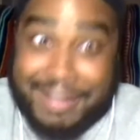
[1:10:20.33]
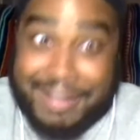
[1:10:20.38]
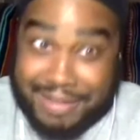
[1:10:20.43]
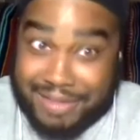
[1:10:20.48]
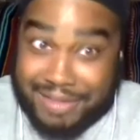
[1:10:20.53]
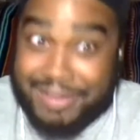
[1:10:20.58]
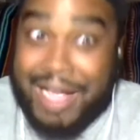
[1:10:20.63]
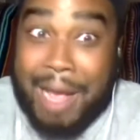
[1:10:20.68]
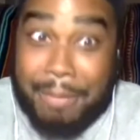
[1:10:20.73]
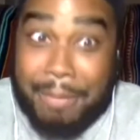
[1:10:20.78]

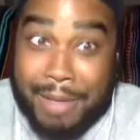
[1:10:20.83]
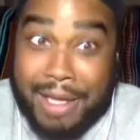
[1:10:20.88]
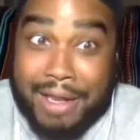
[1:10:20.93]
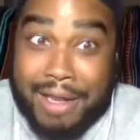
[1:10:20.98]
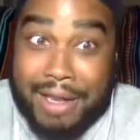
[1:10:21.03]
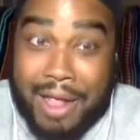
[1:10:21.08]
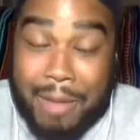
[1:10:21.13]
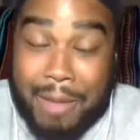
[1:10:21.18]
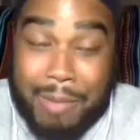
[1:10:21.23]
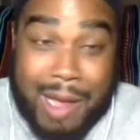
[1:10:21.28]
I'm in there.
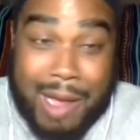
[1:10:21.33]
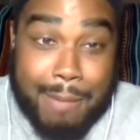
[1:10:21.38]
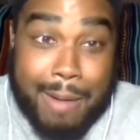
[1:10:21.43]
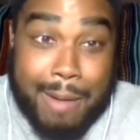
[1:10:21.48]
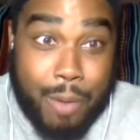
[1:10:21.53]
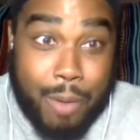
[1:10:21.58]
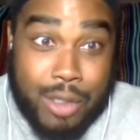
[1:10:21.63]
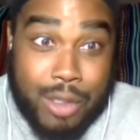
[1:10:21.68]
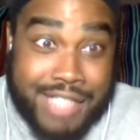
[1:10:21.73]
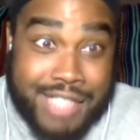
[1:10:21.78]
Me and my boy
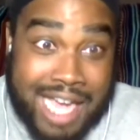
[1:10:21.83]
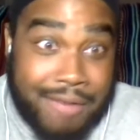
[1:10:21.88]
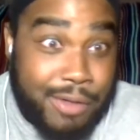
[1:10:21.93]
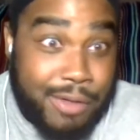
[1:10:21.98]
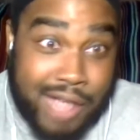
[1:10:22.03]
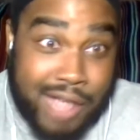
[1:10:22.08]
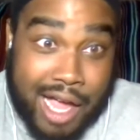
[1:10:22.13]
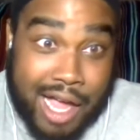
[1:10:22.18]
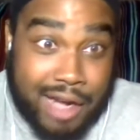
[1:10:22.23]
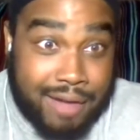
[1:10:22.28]
Chavis
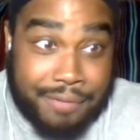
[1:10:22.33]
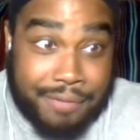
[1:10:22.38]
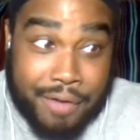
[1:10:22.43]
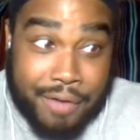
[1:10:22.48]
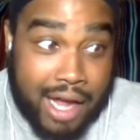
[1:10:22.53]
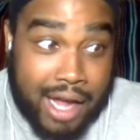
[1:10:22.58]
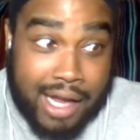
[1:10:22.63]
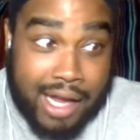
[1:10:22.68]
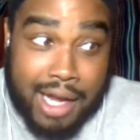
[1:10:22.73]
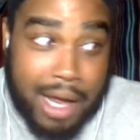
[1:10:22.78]
got in a
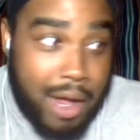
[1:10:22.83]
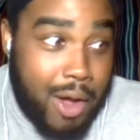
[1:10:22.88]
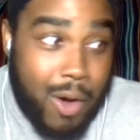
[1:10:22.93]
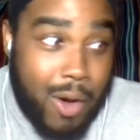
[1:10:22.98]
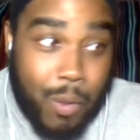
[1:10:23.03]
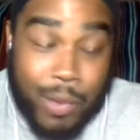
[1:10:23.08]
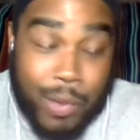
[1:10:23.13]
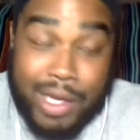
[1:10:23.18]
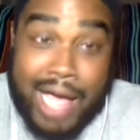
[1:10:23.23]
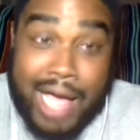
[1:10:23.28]
fight.
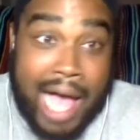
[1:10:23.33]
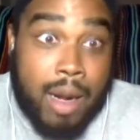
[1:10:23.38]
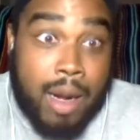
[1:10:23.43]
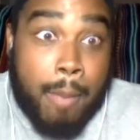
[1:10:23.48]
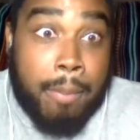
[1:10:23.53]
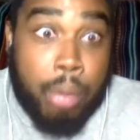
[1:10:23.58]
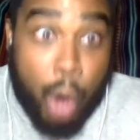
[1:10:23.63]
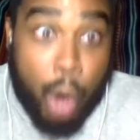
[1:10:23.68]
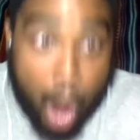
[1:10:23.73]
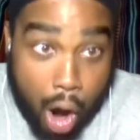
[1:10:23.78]
We got in a
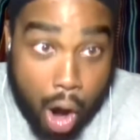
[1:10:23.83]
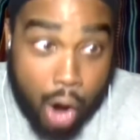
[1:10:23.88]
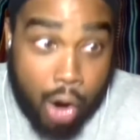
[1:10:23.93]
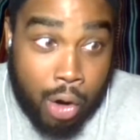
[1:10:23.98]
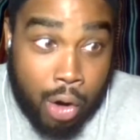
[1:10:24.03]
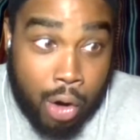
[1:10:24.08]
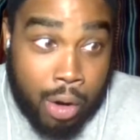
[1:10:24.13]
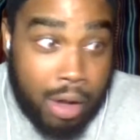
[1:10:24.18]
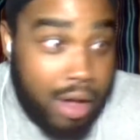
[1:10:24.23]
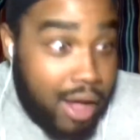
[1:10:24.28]
brawl.
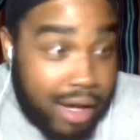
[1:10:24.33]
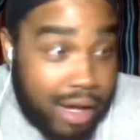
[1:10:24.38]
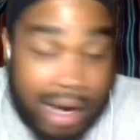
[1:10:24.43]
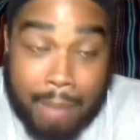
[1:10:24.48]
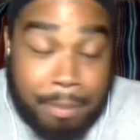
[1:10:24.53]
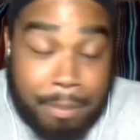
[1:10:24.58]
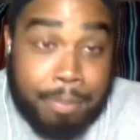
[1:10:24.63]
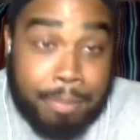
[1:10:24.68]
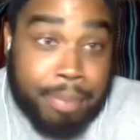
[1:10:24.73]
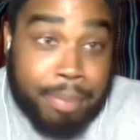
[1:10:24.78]
I
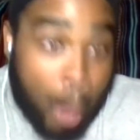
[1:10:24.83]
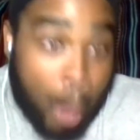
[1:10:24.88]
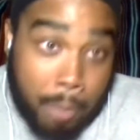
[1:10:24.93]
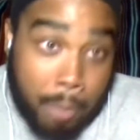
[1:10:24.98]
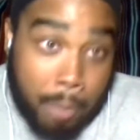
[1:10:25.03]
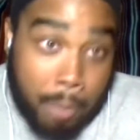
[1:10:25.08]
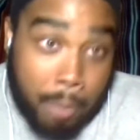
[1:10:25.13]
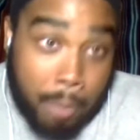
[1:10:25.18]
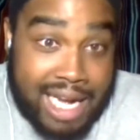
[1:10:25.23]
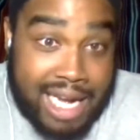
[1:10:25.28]

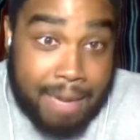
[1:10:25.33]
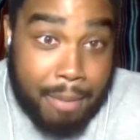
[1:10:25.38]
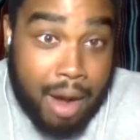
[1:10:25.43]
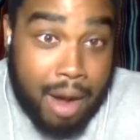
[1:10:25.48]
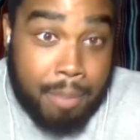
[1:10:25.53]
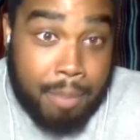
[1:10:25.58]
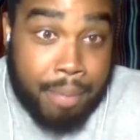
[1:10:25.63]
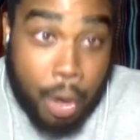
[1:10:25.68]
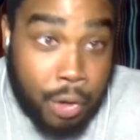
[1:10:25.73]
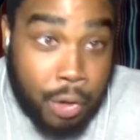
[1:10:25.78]
beat him
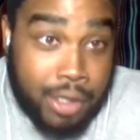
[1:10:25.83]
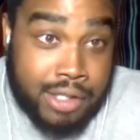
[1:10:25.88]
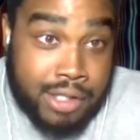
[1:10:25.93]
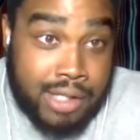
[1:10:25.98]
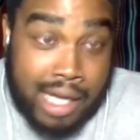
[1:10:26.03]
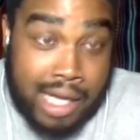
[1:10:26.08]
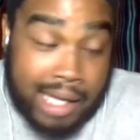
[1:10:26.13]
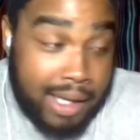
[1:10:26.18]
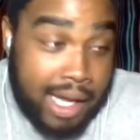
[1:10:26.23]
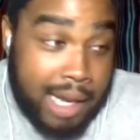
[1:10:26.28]
up,
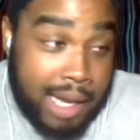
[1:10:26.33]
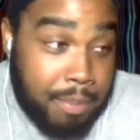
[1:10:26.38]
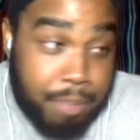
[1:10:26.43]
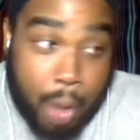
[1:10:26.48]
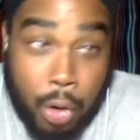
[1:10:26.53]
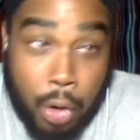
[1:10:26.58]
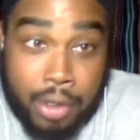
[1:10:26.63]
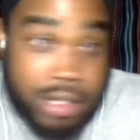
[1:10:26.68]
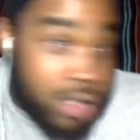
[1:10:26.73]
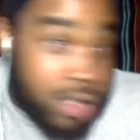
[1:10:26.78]
he
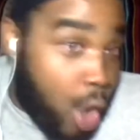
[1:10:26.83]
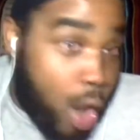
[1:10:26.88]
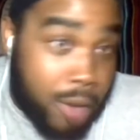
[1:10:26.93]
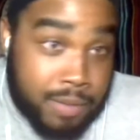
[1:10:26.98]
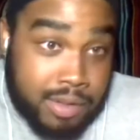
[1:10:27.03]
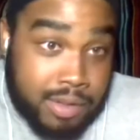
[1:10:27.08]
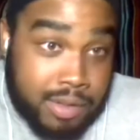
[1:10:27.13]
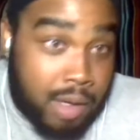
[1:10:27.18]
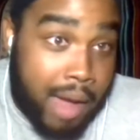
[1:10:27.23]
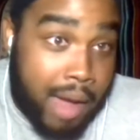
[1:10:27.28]
broke his arm
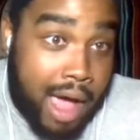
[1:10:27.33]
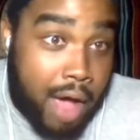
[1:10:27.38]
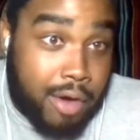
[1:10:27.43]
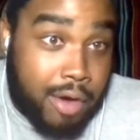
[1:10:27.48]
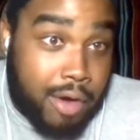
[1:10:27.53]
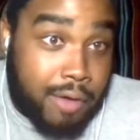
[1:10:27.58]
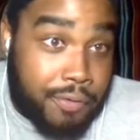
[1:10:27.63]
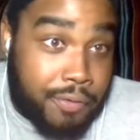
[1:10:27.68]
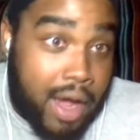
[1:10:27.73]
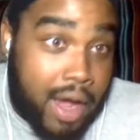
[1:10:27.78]
somehow in the
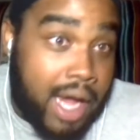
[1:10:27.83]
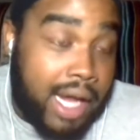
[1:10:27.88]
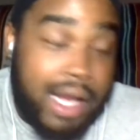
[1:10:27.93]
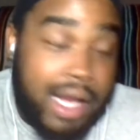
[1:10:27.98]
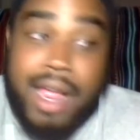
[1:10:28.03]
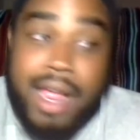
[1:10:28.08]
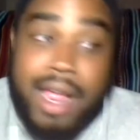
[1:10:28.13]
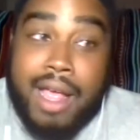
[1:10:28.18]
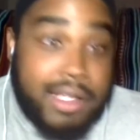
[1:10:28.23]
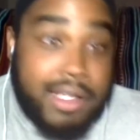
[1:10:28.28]
fight.
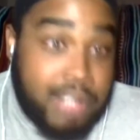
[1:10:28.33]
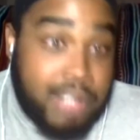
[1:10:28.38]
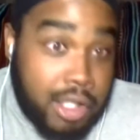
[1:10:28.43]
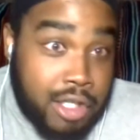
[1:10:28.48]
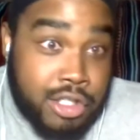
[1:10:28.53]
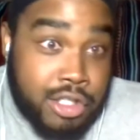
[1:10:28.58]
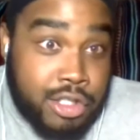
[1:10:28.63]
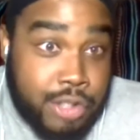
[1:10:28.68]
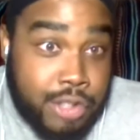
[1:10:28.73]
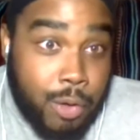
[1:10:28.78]
Took us
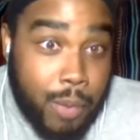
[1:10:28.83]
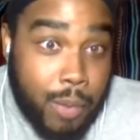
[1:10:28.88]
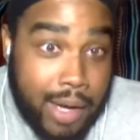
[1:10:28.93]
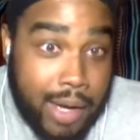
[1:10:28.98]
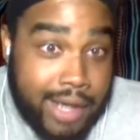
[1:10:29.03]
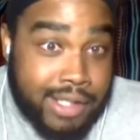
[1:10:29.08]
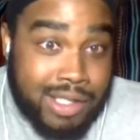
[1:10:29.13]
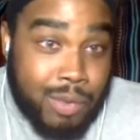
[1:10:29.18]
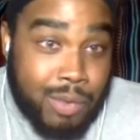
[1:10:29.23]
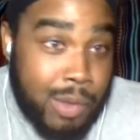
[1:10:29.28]
2 weeks
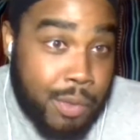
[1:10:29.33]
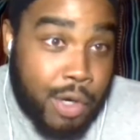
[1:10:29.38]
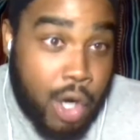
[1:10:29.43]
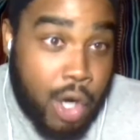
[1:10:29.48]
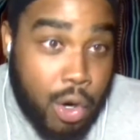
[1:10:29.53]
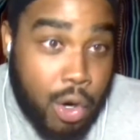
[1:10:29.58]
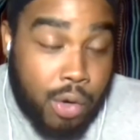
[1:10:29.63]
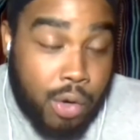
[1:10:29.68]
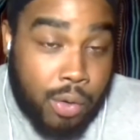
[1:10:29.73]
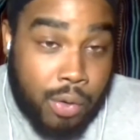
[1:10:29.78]
and we were
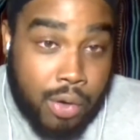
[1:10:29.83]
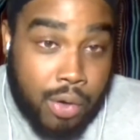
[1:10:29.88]
cool.